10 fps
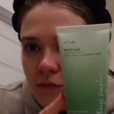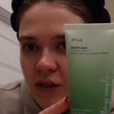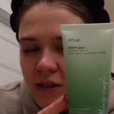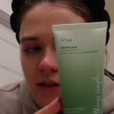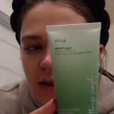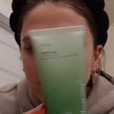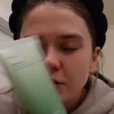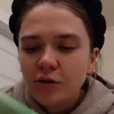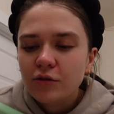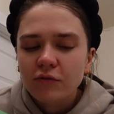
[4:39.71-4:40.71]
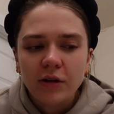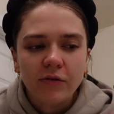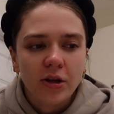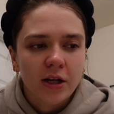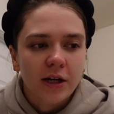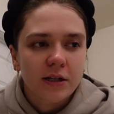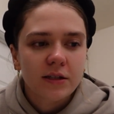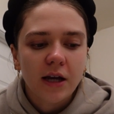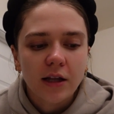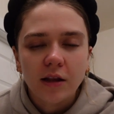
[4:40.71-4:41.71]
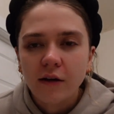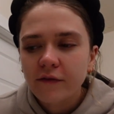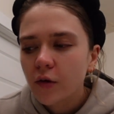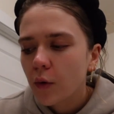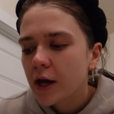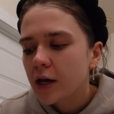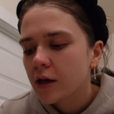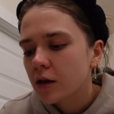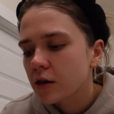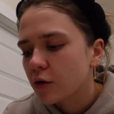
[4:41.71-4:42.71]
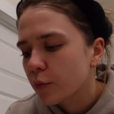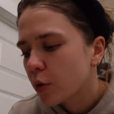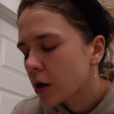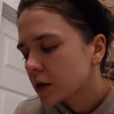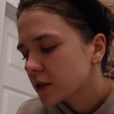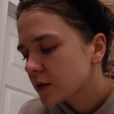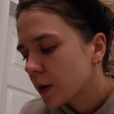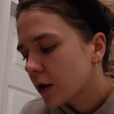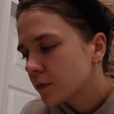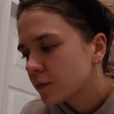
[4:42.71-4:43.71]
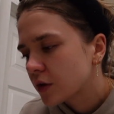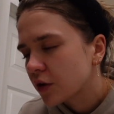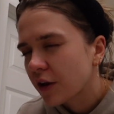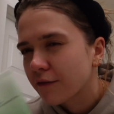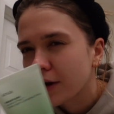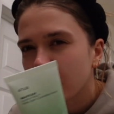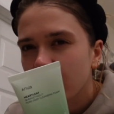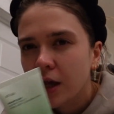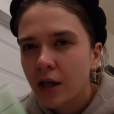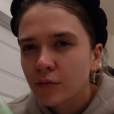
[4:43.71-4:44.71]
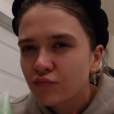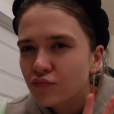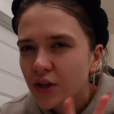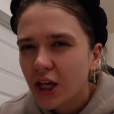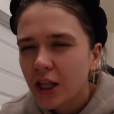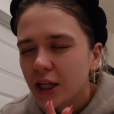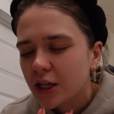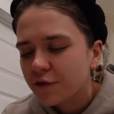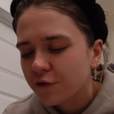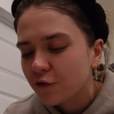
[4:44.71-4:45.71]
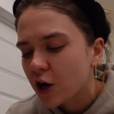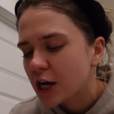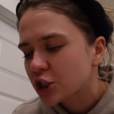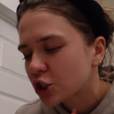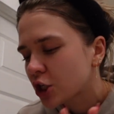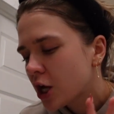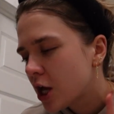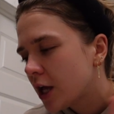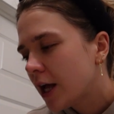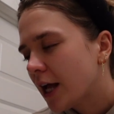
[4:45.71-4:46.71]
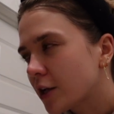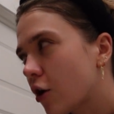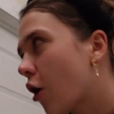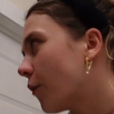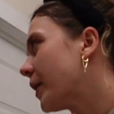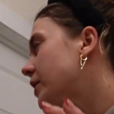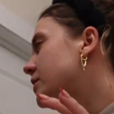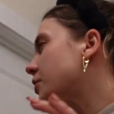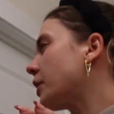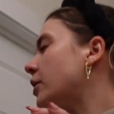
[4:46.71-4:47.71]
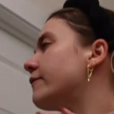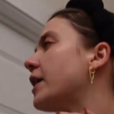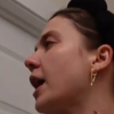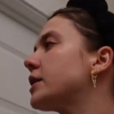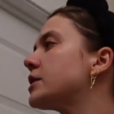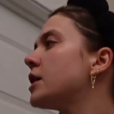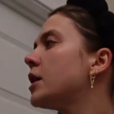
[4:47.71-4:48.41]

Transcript: This cleanser is really nice. I love the way their products smell. They're like very clean, fresh, and calming, so I love that.